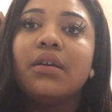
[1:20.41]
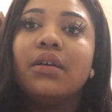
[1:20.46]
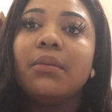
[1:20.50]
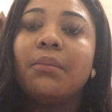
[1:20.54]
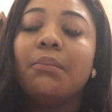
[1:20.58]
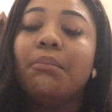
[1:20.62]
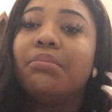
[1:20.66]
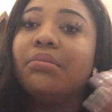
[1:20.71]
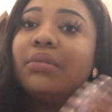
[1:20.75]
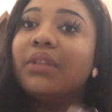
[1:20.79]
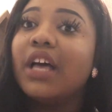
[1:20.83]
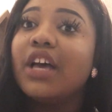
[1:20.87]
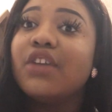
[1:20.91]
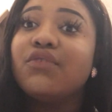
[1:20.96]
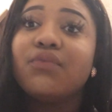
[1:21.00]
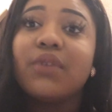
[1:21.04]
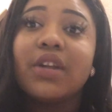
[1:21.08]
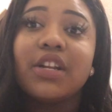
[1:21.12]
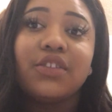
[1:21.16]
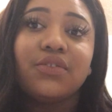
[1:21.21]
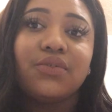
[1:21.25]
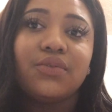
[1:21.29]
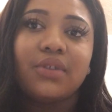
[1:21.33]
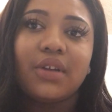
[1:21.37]
blood
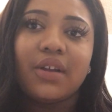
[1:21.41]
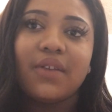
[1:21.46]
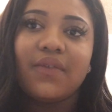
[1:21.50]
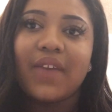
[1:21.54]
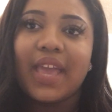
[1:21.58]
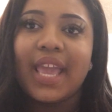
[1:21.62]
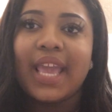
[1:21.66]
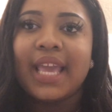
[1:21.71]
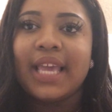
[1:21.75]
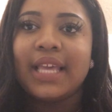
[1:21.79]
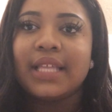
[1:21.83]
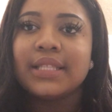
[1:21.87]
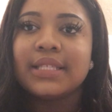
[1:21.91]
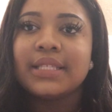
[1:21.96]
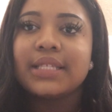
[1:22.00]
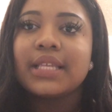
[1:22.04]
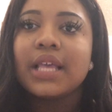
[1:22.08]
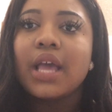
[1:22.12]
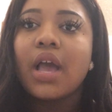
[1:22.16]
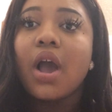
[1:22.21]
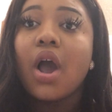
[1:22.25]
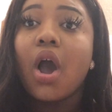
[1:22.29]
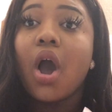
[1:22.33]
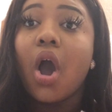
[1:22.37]
running through their veins
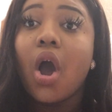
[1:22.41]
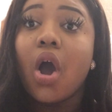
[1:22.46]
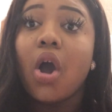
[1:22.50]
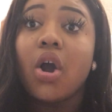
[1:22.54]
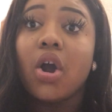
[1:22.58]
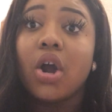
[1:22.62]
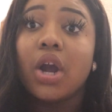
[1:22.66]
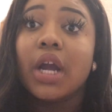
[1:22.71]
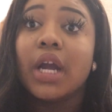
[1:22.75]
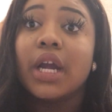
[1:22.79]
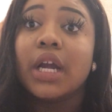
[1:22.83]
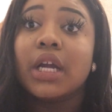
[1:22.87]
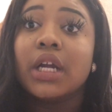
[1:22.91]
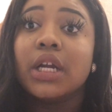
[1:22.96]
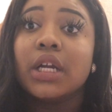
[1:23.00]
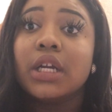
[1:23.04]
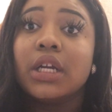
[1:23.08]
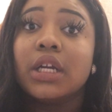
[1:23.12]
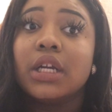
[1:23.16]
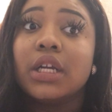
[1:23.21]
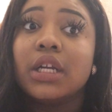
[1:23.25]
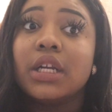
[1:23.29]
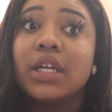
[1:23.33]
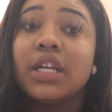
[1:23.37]
are
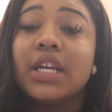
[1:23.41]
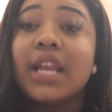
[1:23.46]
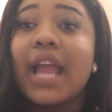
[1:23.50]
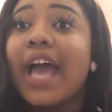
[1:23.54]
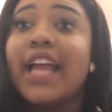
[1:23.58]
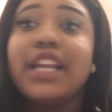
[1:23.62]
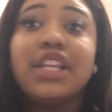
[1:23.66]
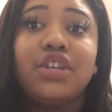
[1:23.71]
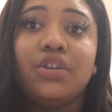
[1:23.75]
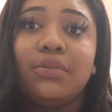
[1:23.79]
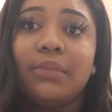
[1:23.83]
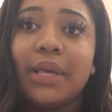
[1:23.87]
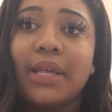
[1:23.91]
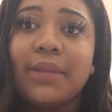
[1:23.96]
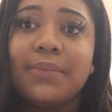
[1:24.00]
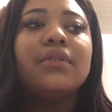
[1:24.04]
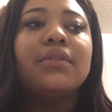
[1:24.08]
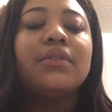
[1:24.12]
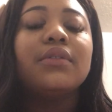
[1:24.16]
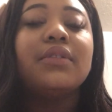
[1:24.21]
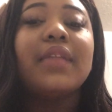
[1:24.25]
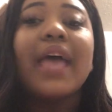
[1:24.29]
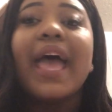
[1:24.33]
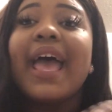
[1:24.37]
not human?
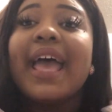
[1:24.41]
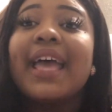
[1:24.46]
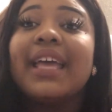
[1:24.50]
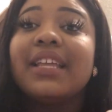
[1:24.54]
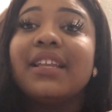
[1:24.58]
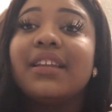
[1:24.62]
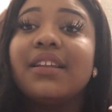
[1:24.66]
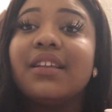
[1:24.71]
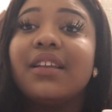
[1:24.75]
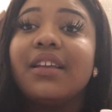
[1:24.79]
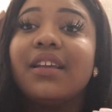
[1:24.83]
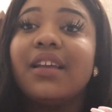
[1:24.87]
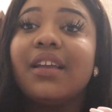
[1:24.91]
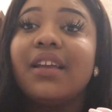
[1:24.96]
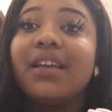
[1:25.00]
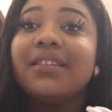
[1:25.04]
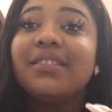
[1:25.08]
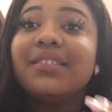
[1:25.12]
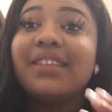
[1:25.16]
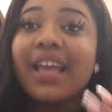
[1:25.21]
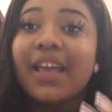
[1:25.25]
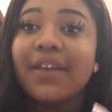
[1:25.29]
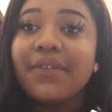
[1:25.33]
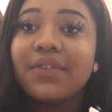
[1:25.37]
That
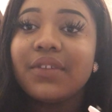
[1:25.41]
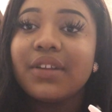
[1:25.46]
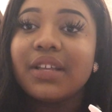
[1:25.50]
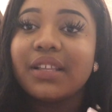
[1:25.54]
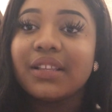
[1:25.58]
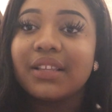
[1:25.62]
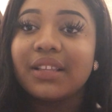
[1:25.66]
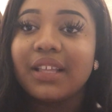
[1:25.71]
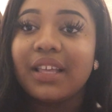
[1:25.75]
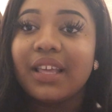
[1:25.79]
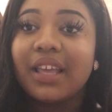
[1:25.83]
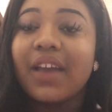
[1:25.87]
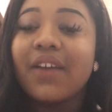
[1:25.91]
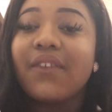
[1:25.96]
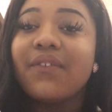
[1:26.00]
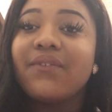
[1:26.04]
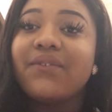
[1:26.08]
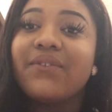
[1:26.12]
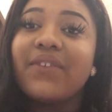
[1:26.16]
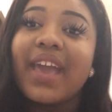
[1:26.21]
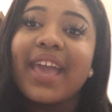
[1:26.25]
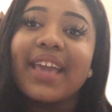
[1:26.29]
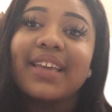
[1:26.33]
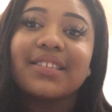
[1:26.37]
definitely
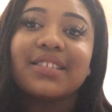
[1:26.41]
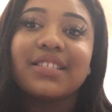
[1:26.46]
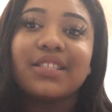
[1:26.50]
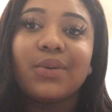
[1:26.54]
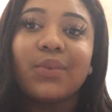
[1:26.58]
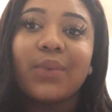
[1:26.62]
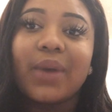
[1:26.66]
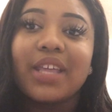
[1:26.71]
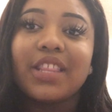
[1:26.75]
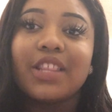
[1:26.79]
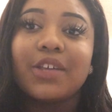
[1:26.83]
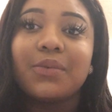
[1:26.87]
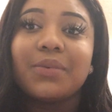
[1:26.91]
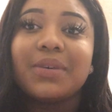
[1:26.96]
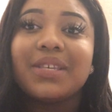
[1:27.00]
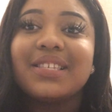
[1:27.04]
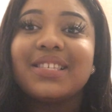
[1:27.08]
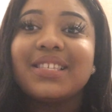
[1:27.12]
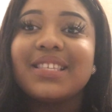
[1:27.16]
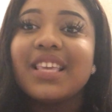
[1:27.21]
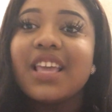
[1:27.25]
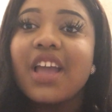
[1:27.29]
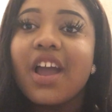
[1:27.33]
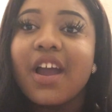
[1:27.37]
affects the way that we
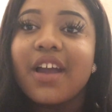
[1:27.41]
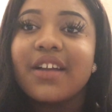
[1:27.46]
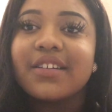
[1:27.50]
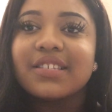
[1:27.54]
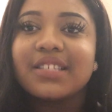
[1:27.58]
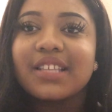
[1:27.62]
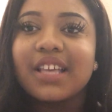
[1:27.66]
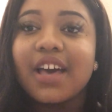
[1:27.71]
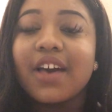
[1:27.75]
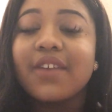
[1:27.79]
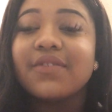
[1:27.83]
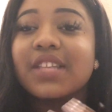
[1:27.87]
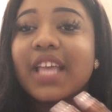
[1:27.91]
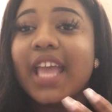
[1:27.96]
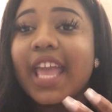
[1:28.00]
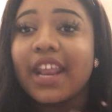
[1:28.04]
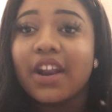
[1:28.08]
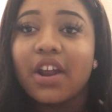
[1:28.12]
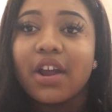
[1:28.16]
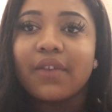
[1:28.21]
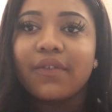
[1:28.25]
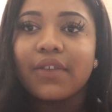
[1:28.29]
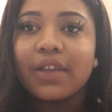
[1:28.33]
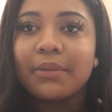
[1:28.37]
see ourselves
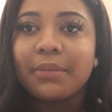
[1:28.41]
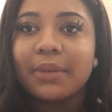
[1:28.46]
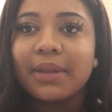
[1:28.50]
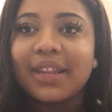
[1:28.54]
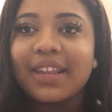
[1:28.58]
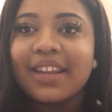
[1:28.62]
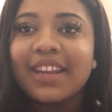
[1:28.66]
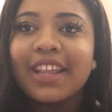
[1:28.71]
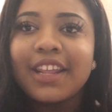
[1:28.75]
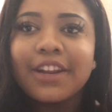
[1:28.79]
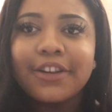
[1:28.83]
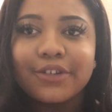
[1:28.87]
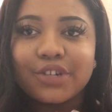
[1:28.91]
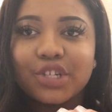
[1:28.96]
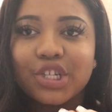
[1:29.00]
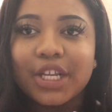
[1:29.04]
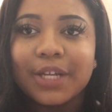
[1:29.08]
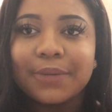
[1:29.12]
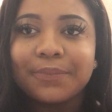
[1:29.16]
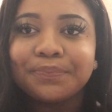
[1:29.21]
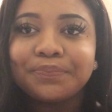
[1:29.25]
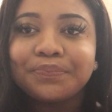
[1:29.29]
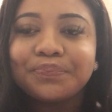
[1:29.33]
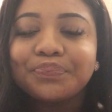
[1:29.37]
and our feminine
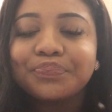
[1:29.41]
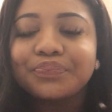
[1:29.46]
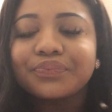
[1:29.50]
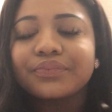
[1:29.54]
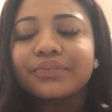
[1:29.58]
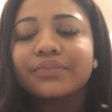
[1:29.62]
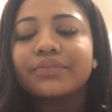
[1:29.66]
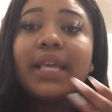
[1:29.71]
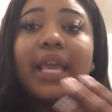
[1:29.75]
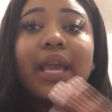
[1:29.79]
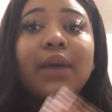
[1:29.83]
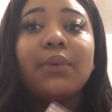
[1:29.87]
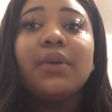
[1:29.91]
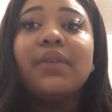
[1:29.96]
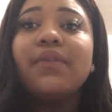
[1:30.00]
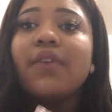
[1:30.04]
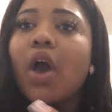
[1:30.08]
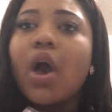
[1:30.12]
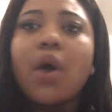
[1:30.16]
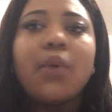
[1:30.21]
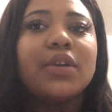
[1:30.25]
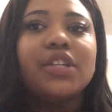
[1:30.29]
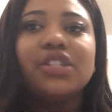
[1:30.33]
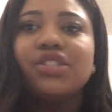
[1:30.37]
energy. Yeah,
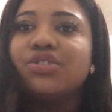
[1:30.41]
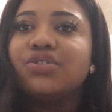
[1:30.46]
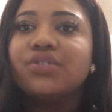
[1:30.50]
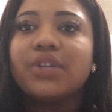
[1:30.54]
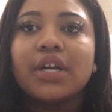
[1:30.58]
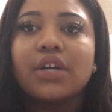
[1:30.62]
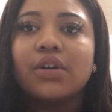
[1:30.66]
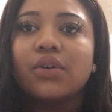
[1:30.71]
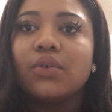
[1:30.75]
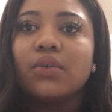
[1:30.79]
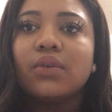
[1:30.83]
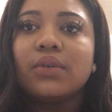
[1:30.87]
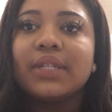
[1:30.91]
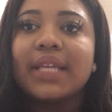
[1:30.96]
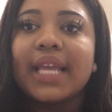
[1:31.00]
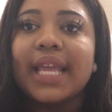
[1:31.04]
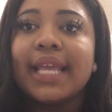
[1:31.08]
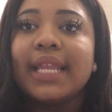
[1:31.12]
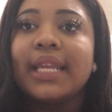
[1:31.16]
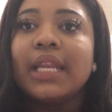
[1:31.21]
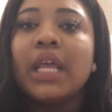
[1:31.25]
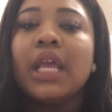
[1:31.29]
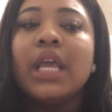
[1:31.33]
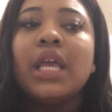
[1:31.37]
we've always struggled.
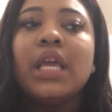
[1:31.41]
And